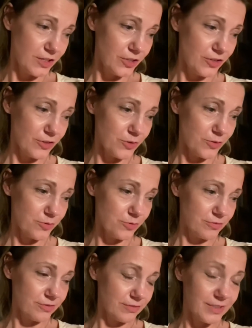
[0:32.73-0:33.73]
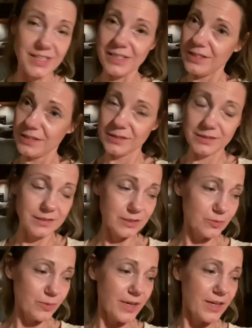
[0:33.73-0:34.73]
you know geese
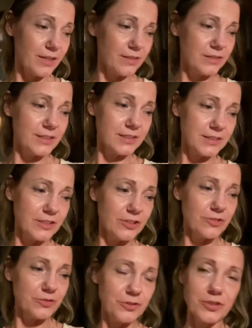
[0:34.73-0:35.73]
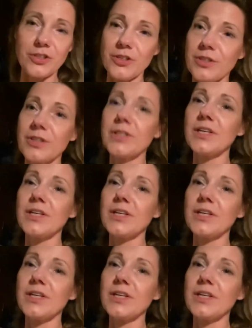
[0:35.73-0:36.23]
as well isn't there Ruger